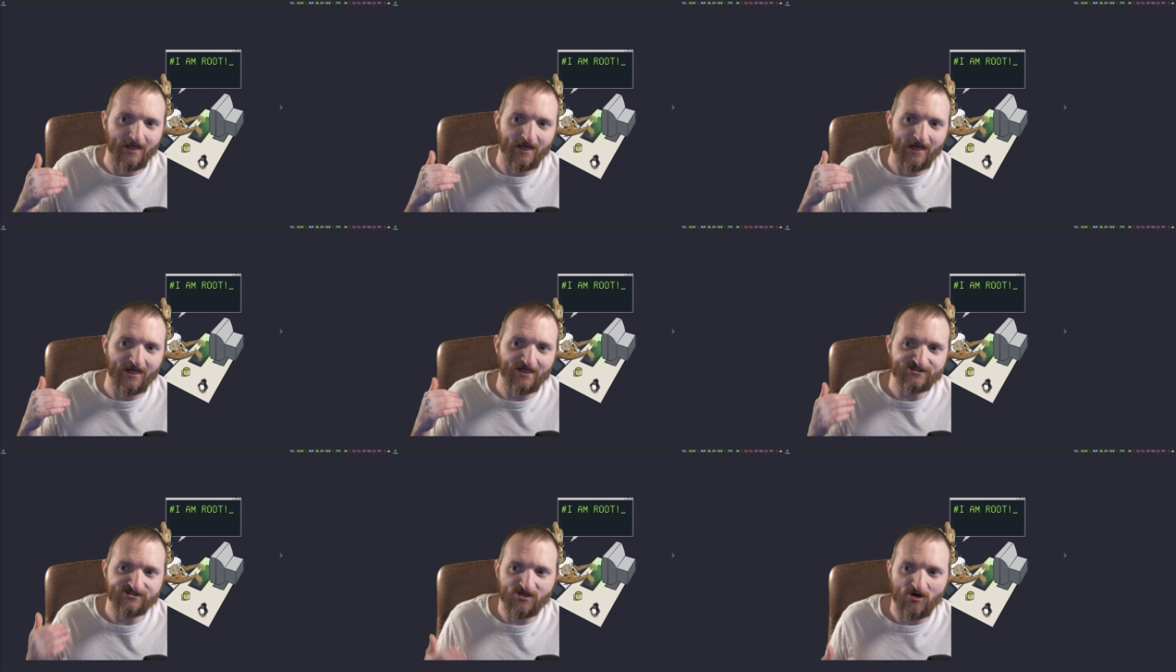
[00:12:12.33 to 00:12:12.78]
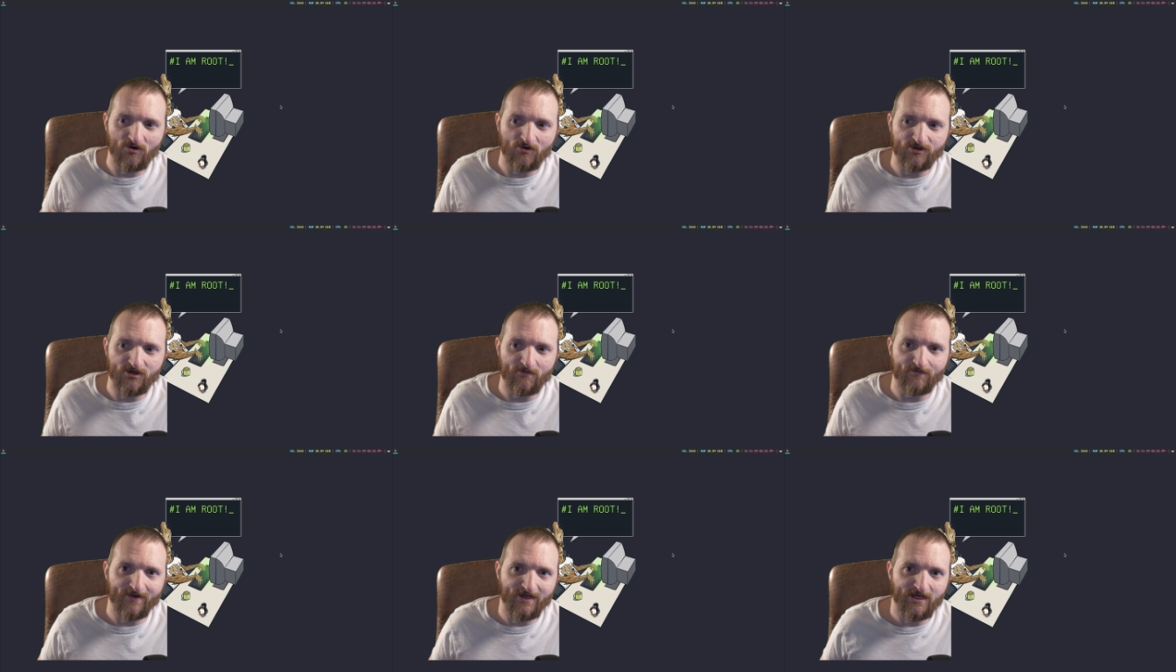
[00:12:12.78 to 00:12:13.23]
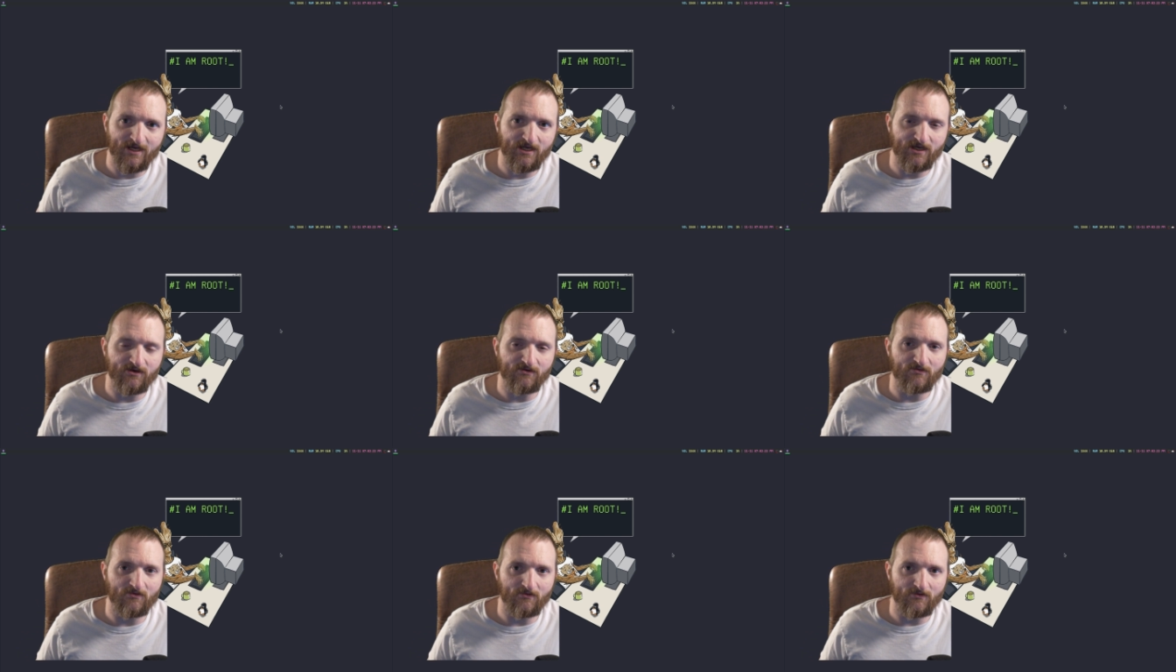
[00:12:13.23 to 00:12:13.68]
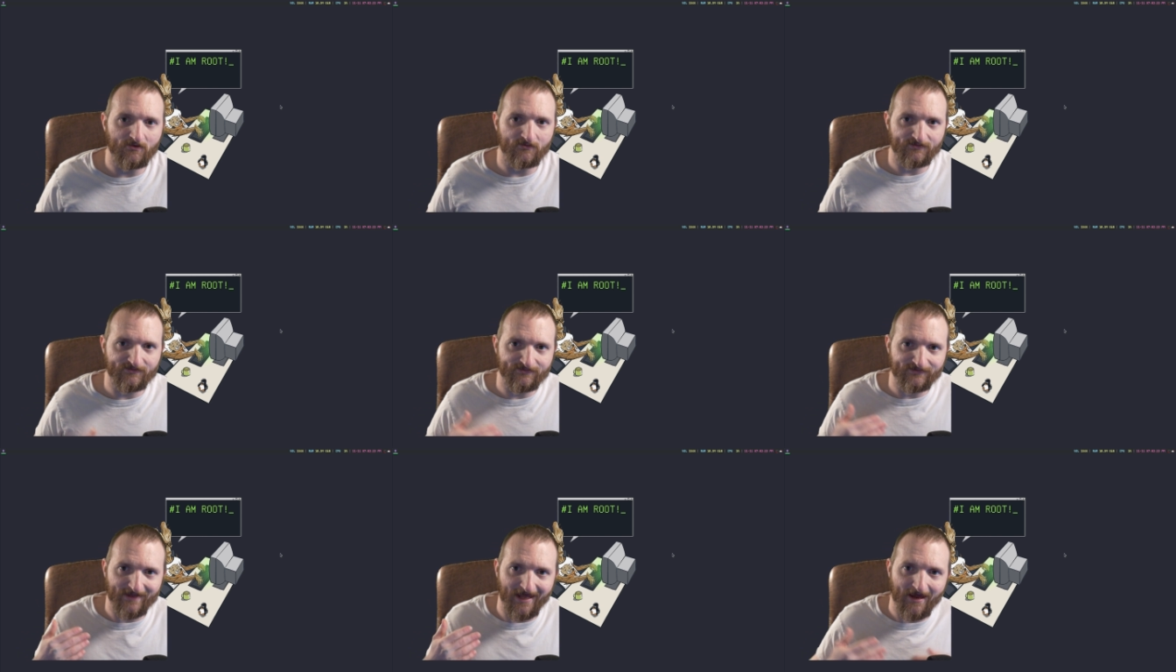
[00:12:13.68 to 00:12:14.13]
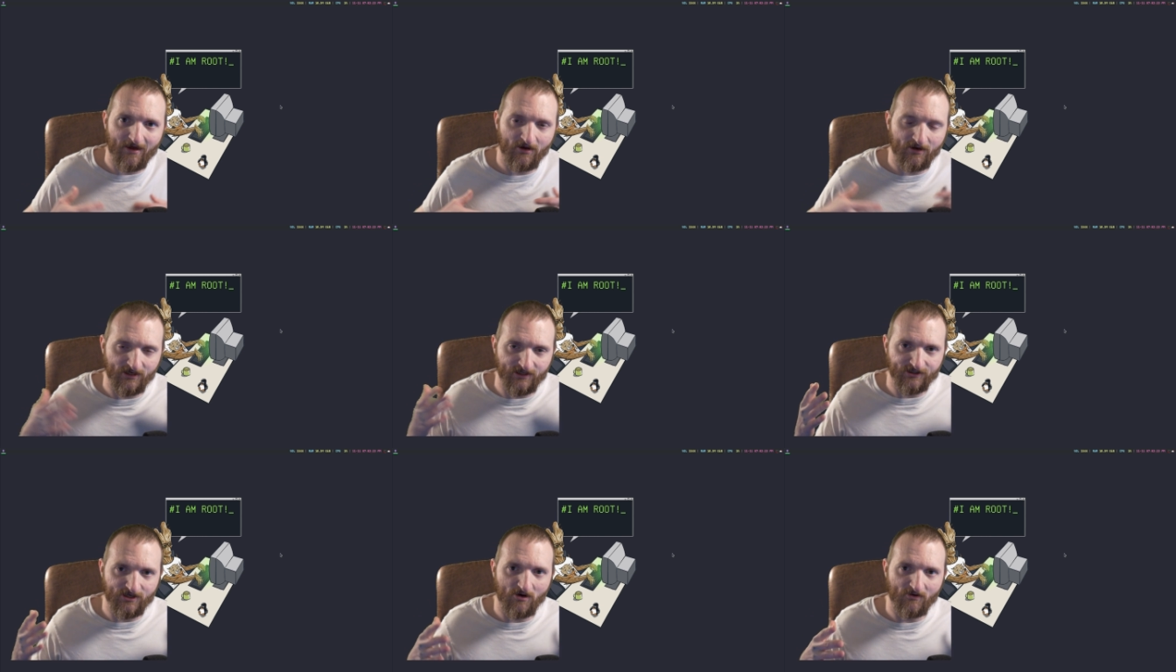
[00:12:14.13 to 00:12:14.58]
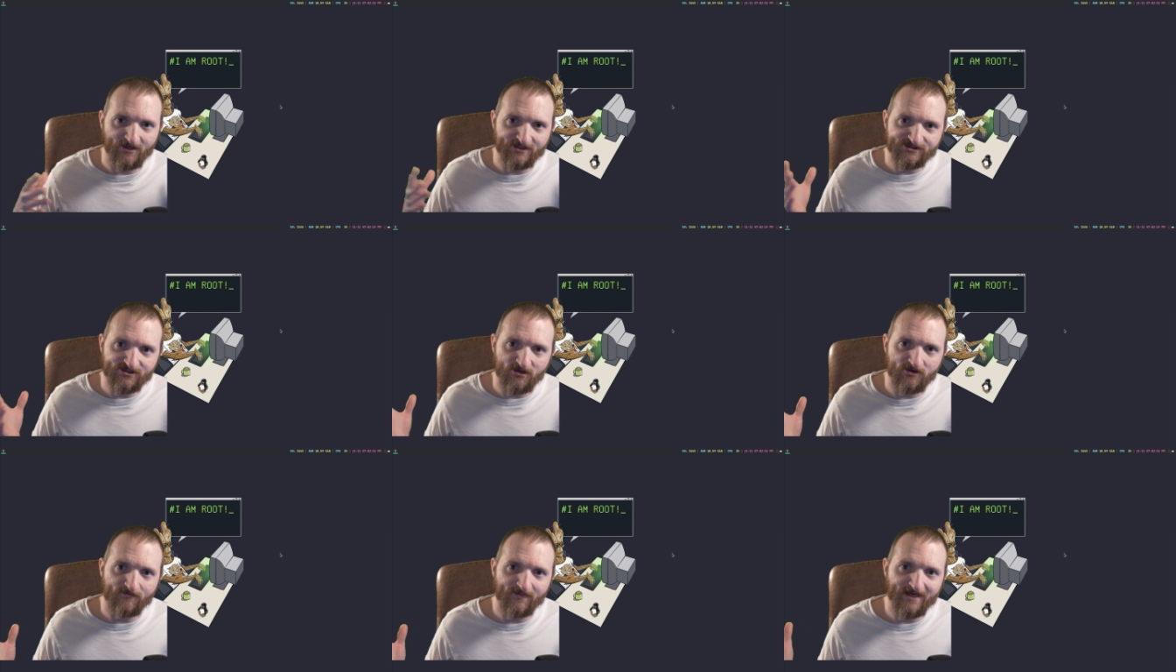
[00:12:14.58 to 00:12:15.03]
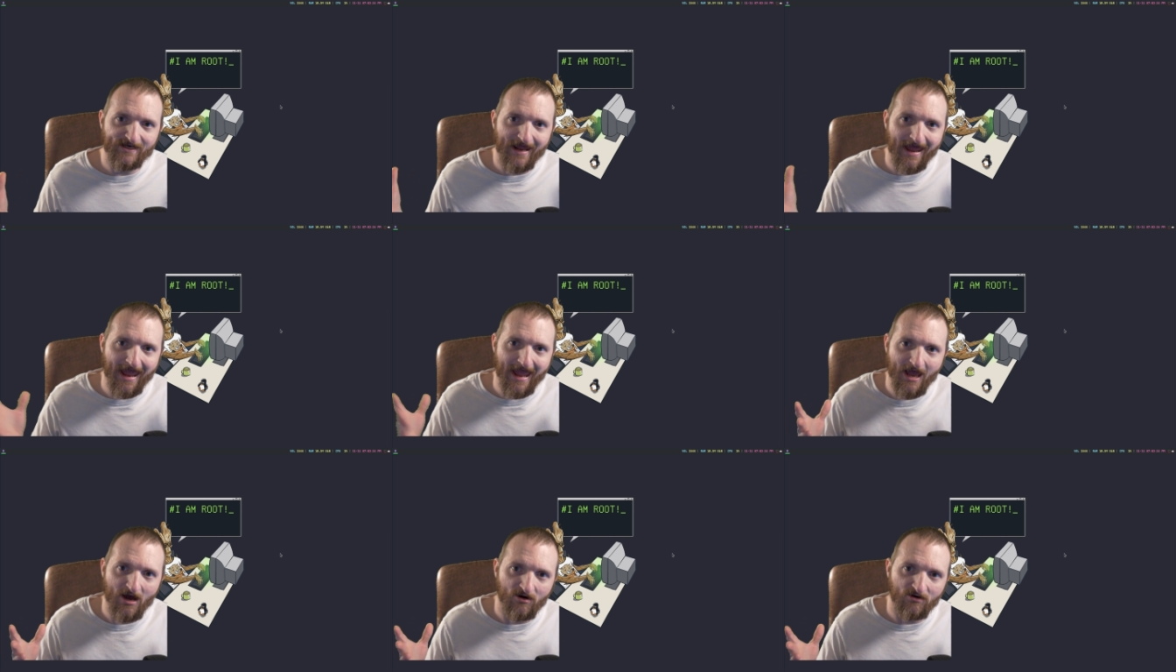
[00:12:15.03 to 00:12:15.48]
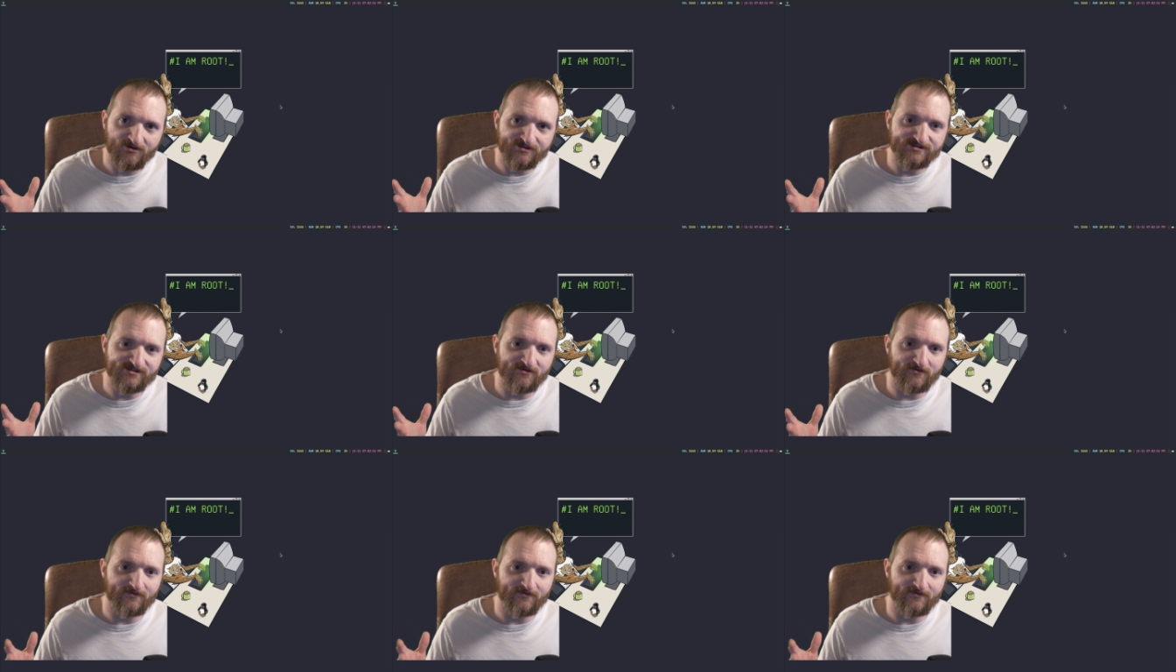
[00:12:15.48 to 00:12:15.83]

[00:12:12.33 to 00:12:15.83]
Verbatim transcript: it's going to be that, you know, it's going to be the house